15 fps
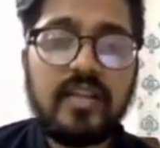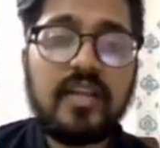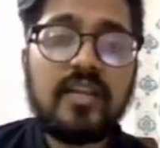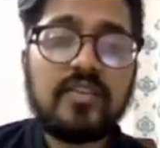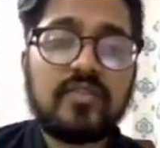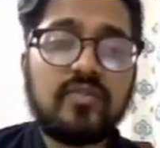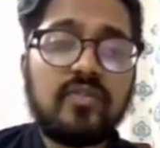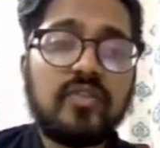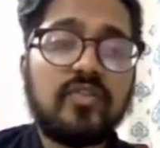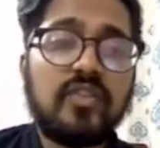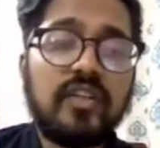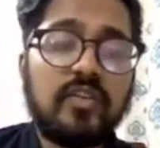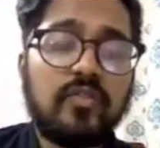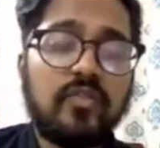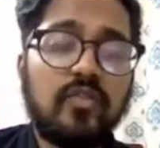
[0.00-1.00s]
So you
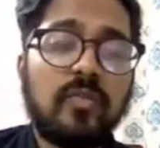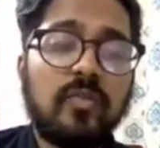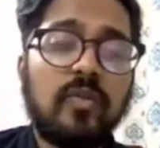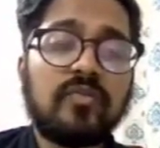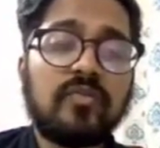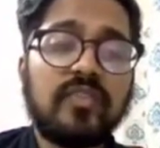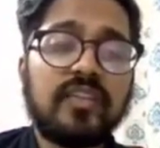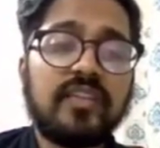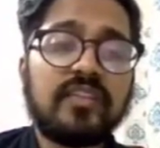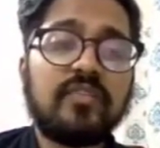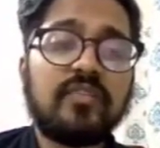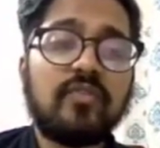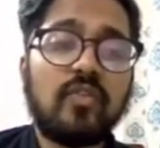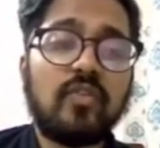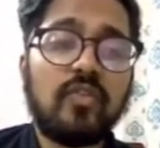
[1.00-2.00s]
need to know about whether they
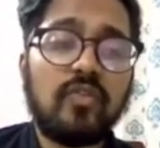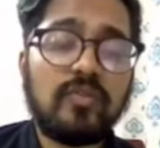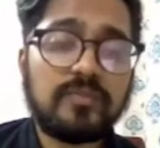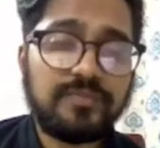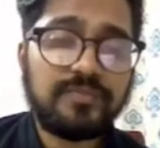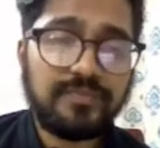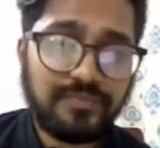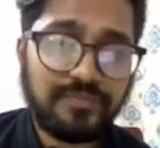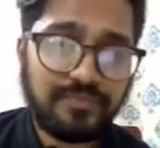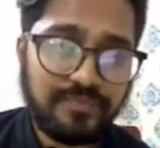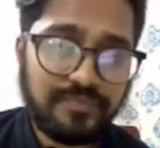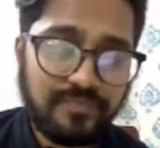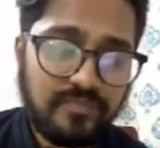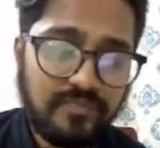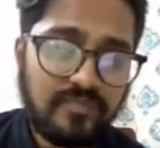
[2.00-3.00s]
follow
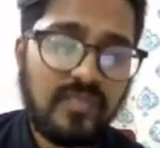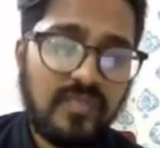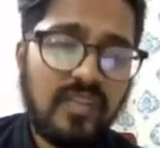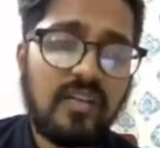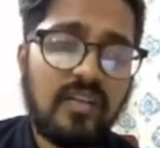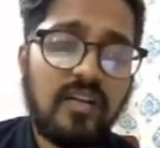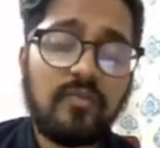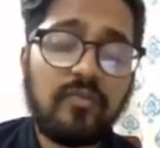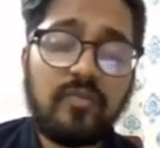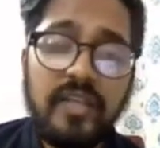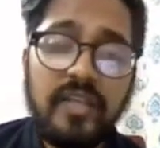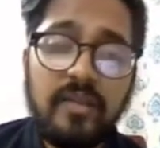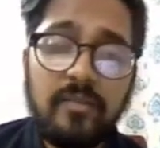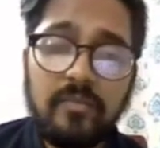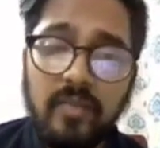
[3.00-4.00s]

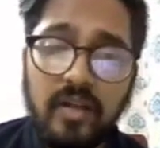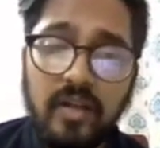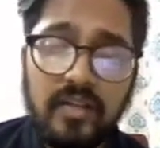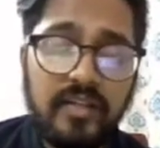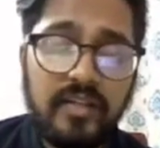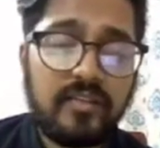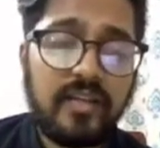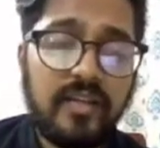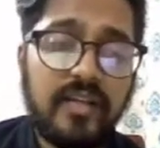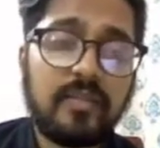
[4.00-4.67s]
free market, right?